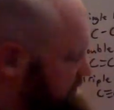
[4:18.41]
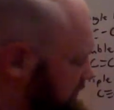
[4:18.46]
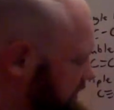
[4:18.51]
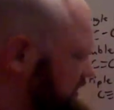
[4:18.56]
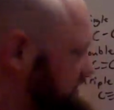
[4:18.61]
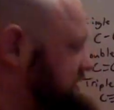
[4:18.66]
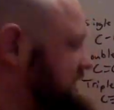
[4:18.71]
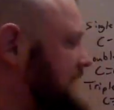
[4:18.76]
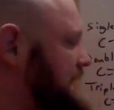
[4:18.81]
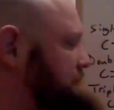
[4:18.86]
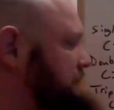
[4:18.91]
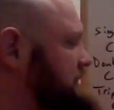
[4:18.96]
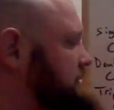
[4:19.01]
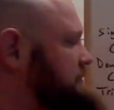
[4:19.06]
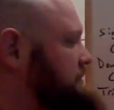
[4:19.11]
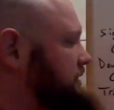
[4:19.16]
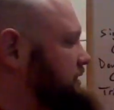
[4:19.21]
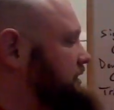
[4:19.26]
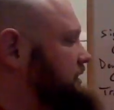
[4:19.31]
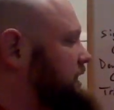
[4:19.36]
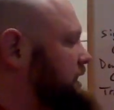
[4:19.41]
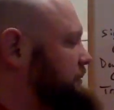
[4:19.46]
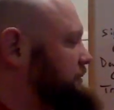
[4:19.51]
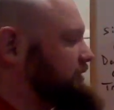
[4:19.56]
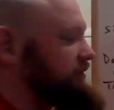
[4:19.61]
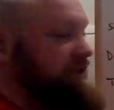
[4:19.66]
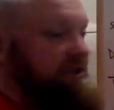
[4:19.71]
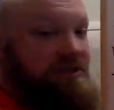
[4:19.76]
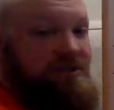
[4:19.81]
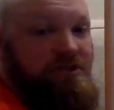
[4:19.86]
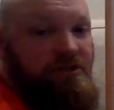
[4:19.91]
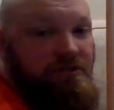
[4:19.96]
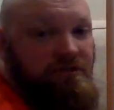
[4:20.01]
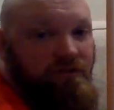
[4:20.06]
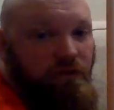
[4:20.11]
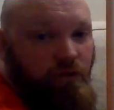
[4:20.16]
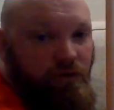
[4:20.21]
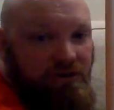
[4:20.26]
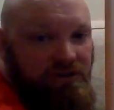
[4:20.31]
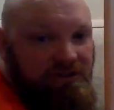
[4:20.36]
It's happy, but carbon only has 2,
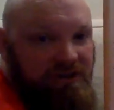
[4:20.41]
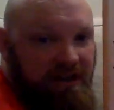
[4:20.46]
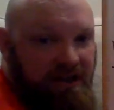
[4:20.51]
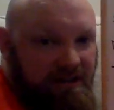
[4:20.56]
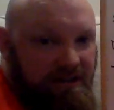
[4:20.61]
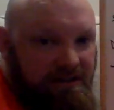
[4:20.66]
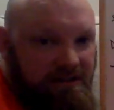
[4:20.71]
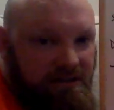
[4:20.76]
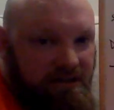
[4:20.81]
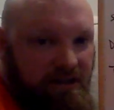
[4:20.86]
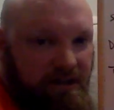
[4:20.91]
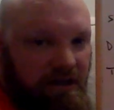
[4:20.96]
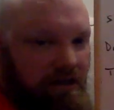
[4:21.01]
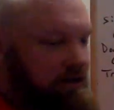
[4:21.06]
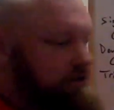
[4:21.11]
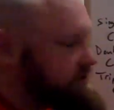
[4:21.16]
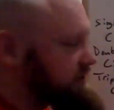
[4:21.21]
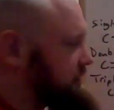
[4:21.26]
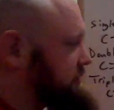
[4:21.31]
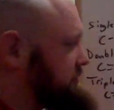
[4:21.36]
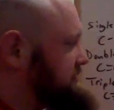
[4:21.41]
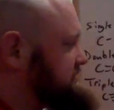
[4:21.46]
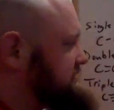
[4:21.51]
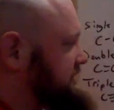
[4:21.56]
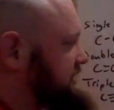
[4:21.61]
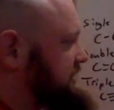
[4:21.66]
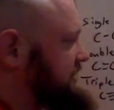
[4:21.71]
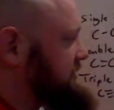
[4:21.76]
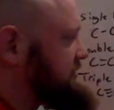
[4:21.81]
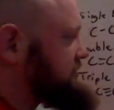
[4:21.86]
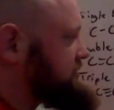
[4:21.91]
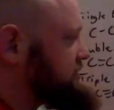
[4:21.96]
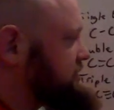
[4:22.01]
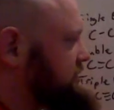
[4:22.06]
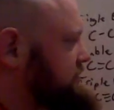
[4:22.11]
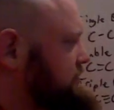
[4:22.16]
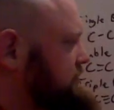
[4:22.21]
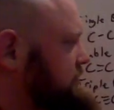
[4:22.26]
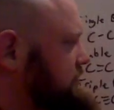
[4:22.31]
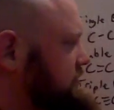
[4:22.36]
4, 6. So I'm going to take another
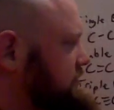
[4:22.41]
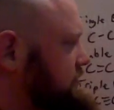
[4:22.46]
2.